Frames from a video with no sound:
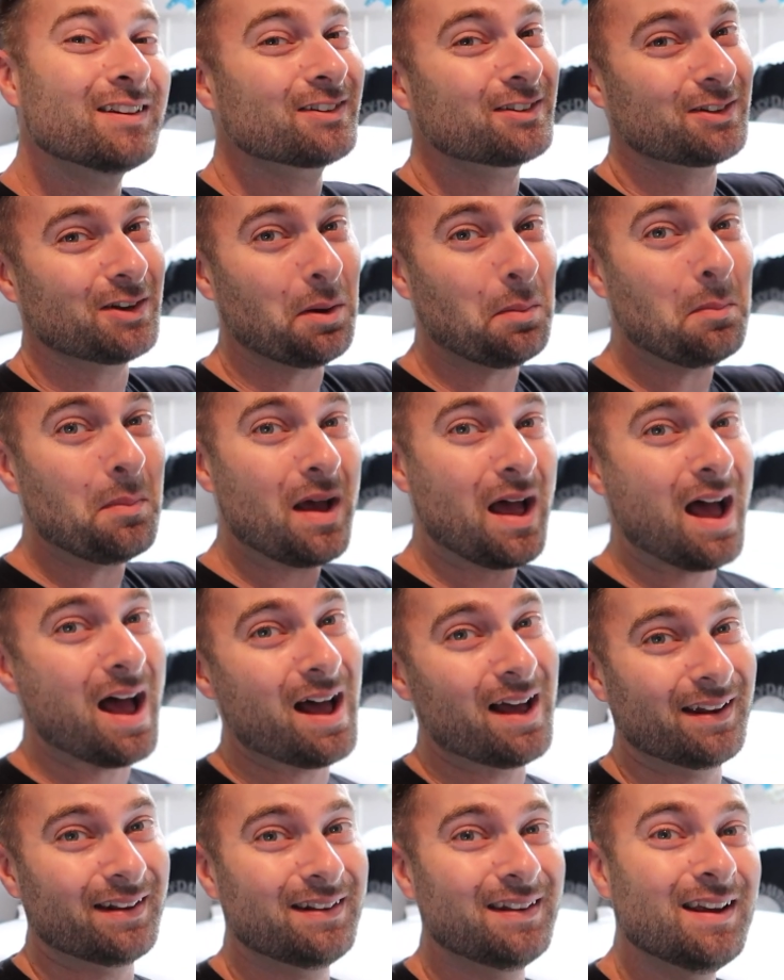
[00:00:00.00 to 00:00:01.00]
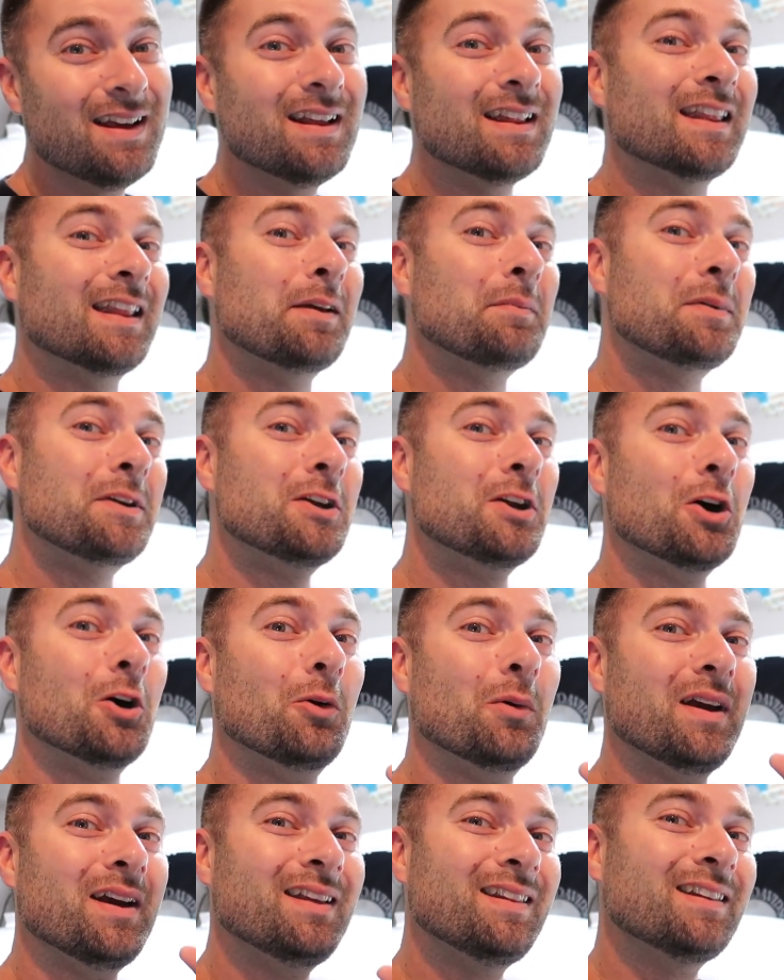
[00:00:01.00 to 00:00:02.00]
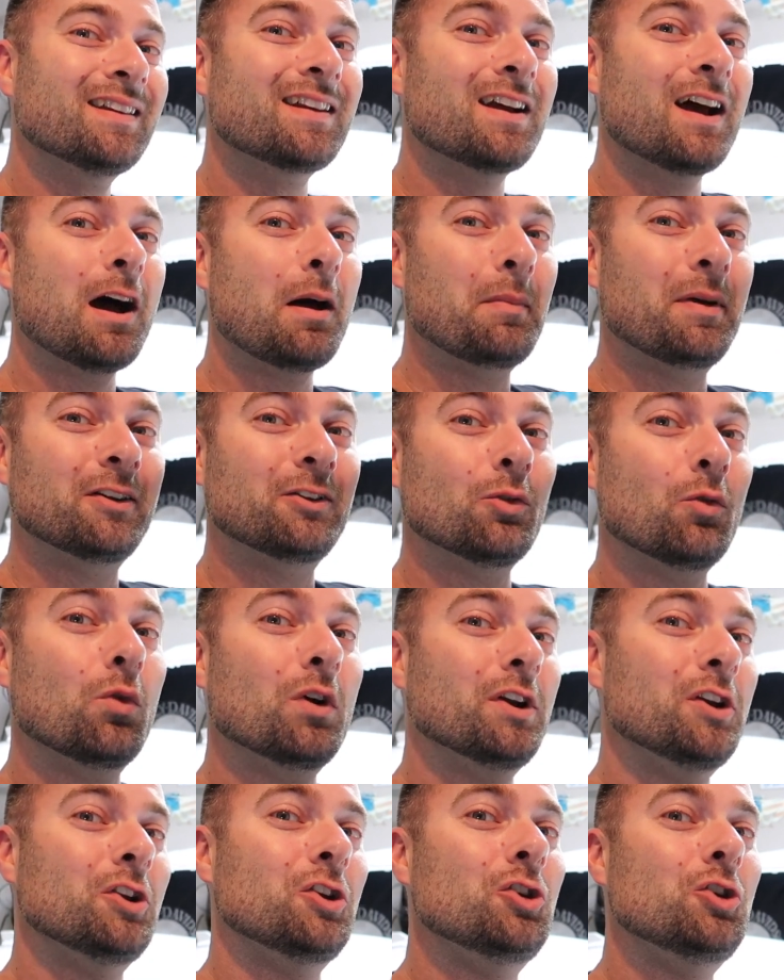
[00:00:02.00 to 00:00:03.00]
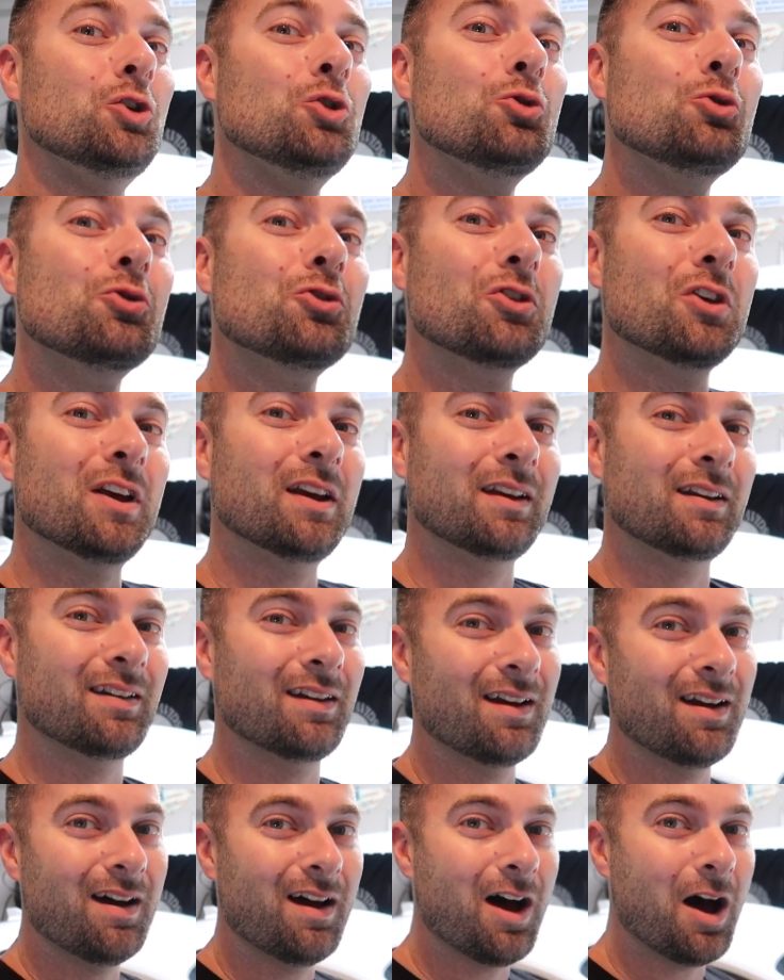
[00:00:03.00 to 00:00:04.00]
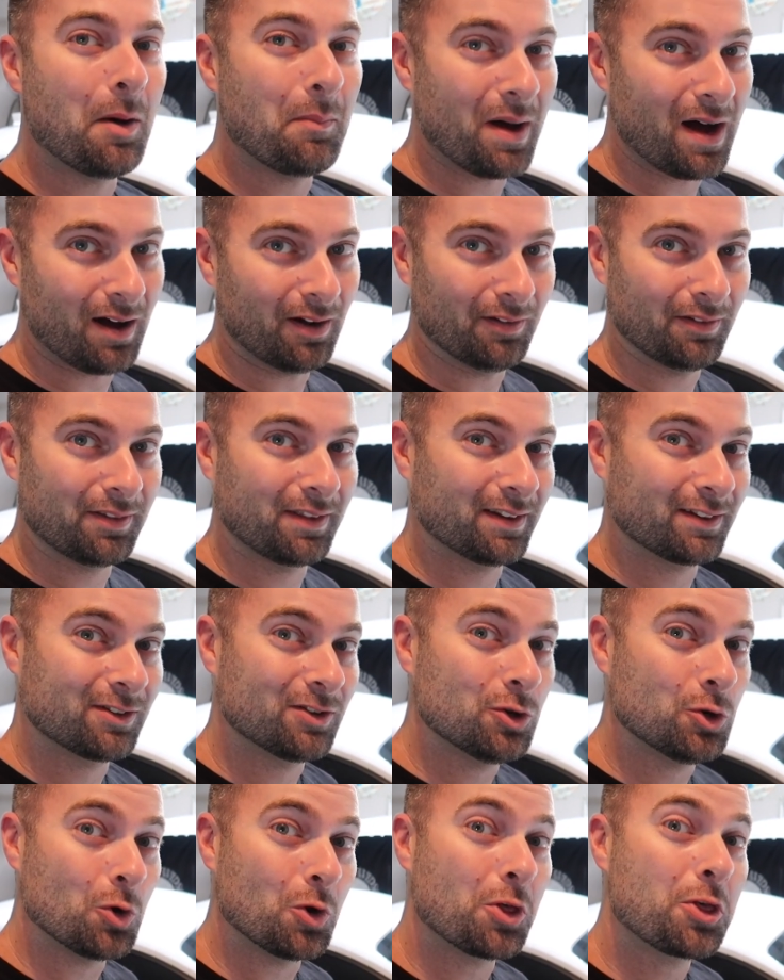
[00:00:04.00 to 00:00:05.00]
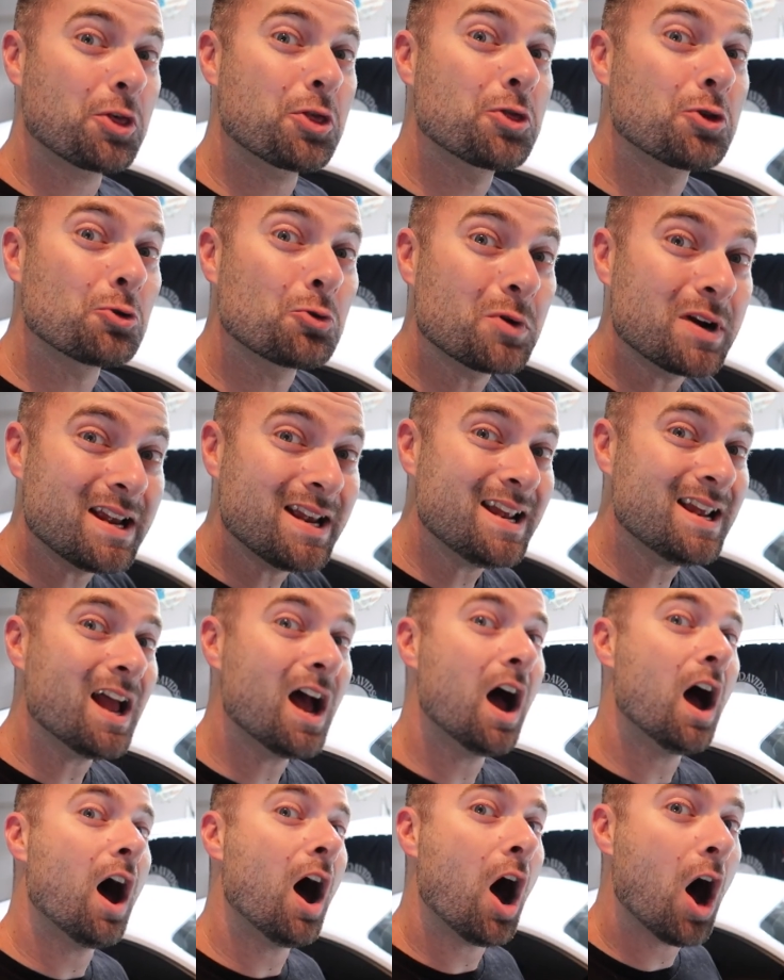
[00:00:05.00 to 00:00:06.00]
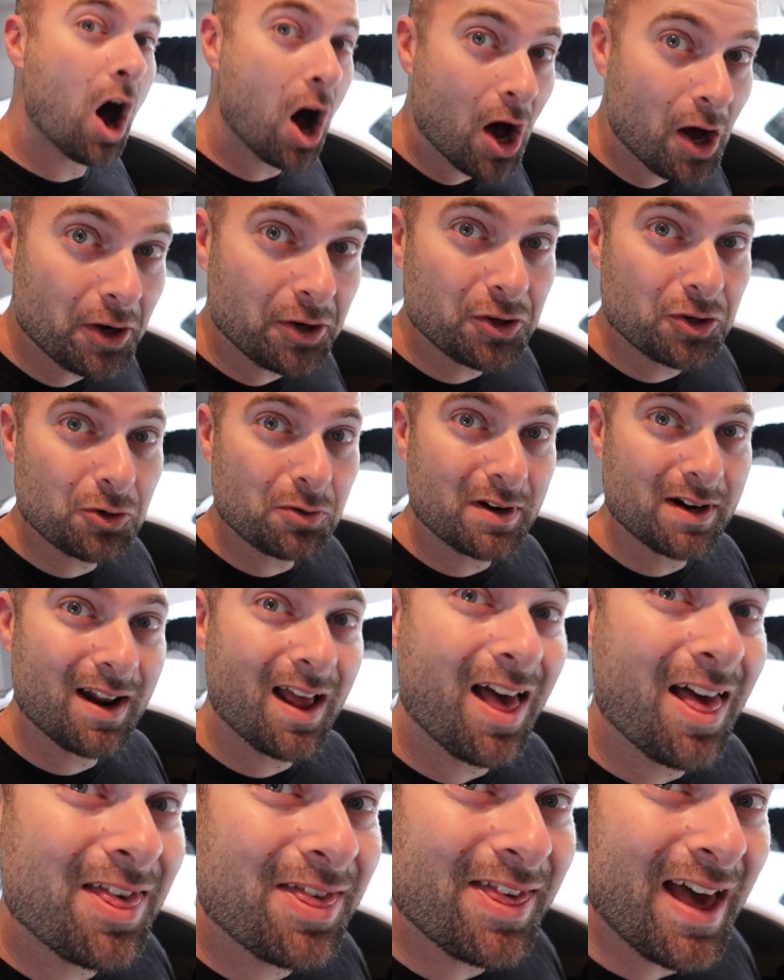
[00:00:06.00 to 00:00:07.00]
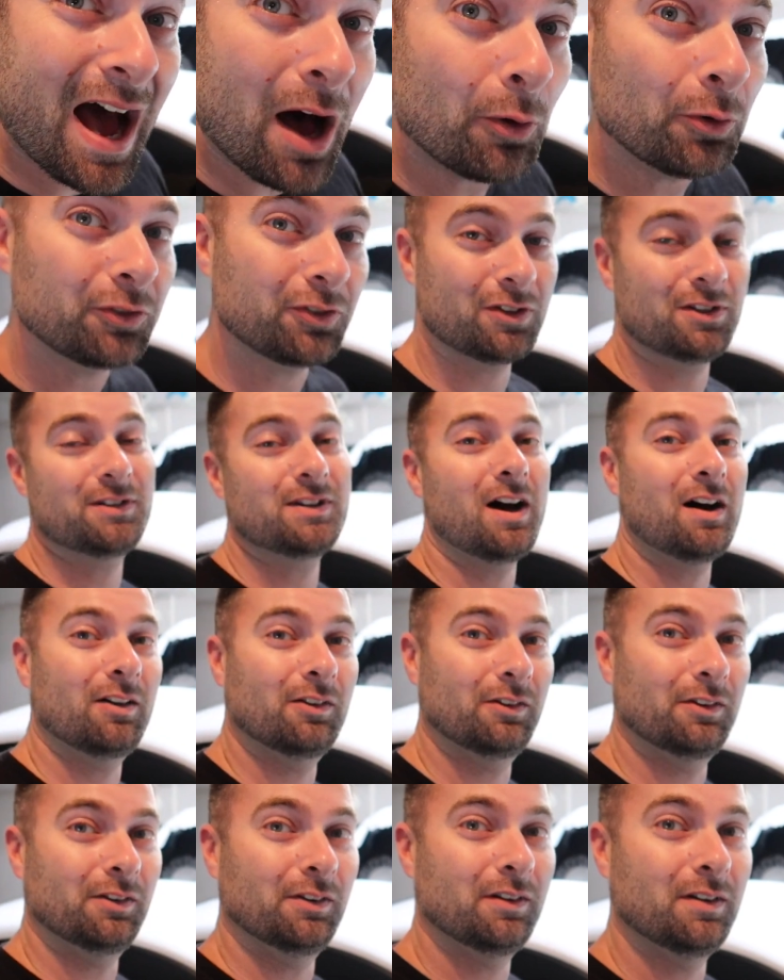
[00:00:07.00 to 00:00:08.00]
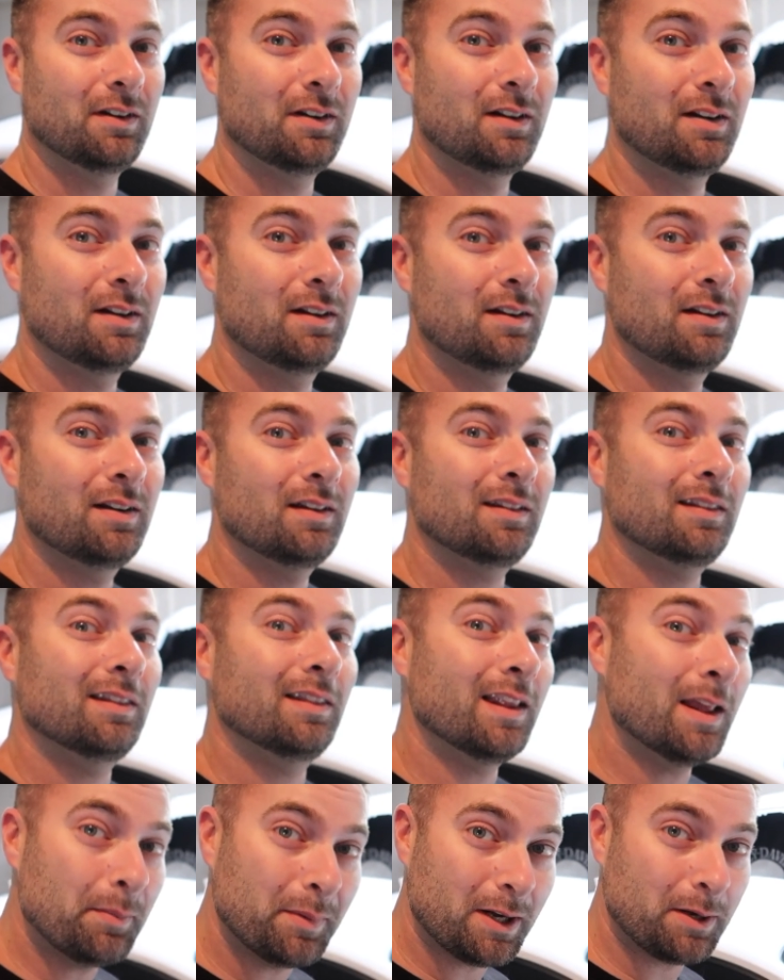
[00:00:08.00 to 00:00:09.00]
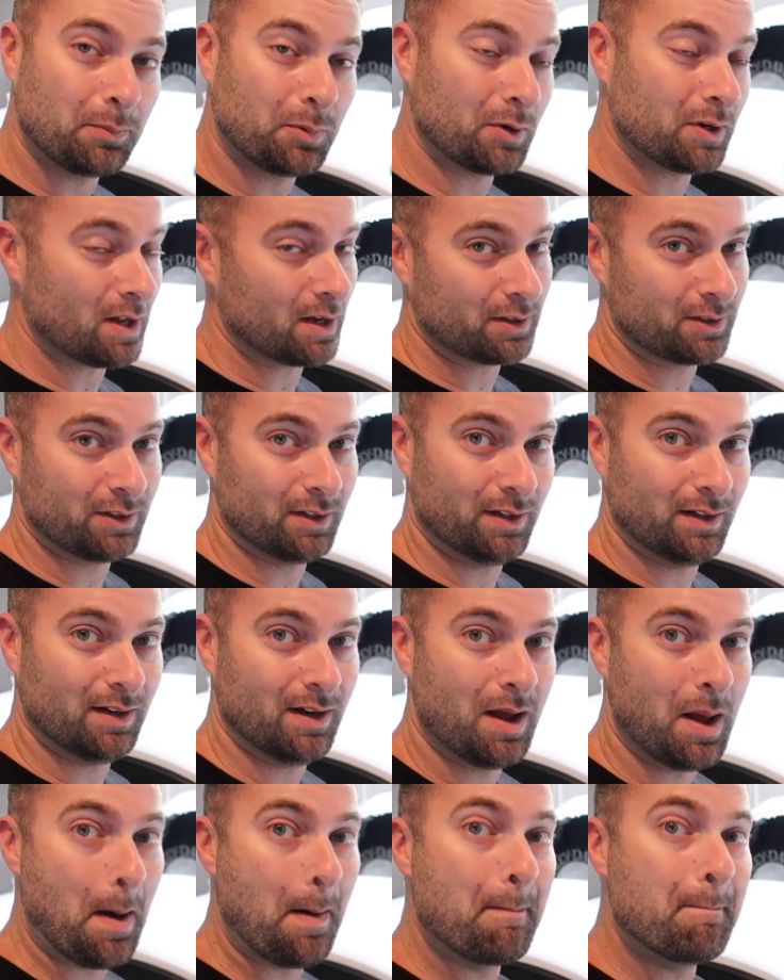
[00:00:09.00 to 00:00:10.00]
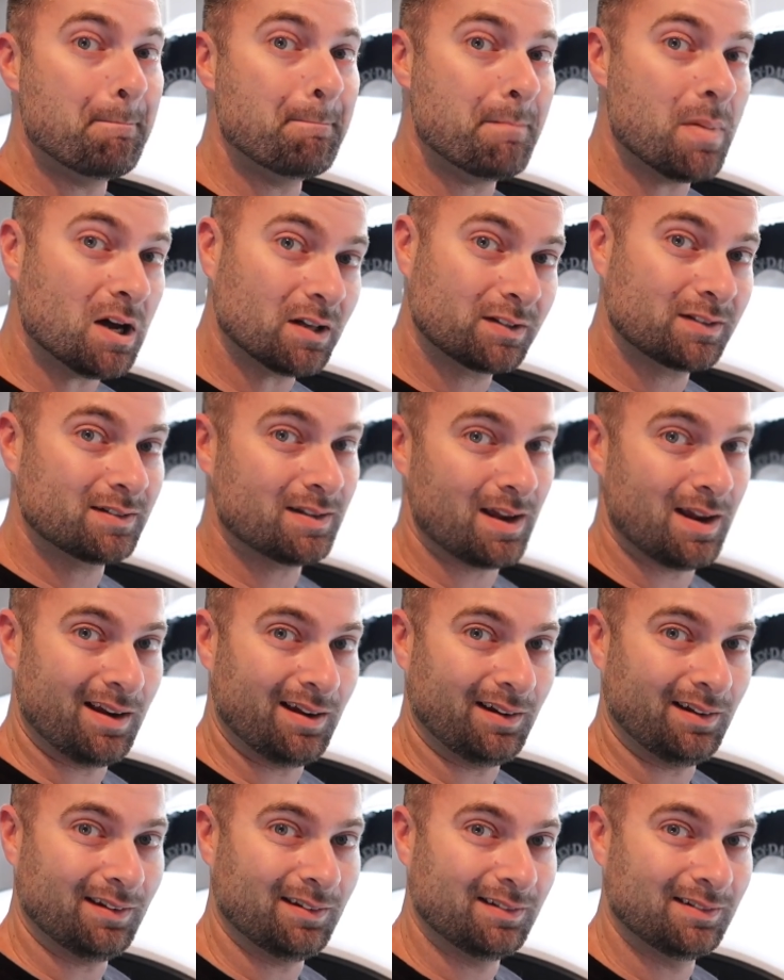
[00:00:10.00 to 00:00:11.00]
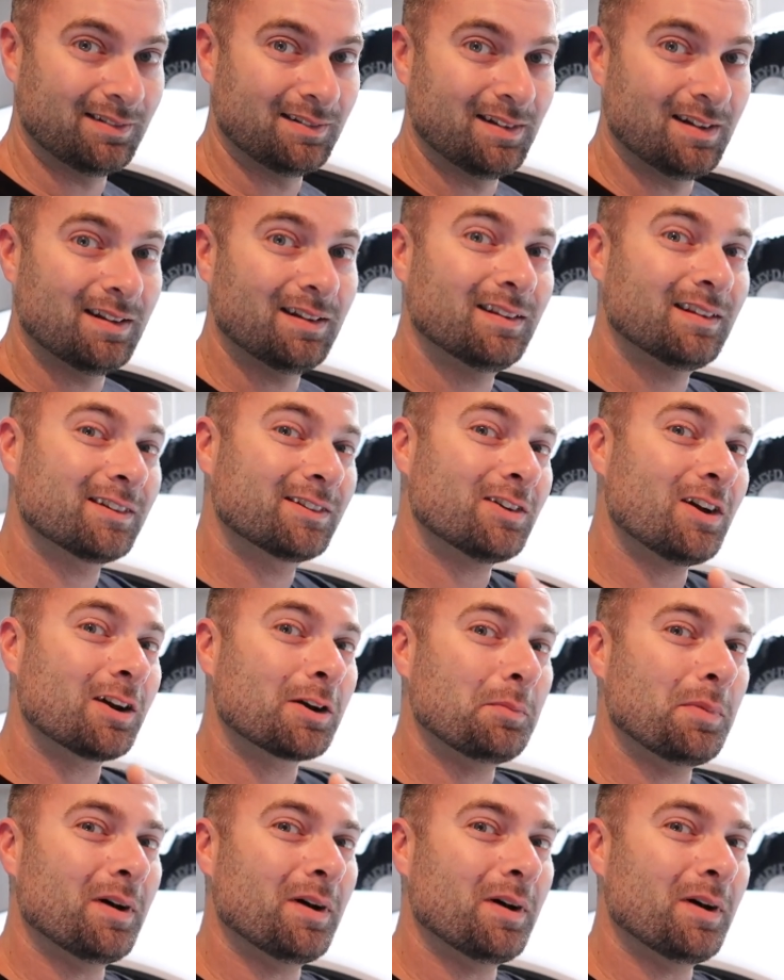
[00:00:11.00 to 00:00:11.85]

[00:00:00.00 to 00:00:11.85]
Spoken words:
some bad. Let me know in the comments, what do you think about this new $300,000 limited production Mustang? Let's talk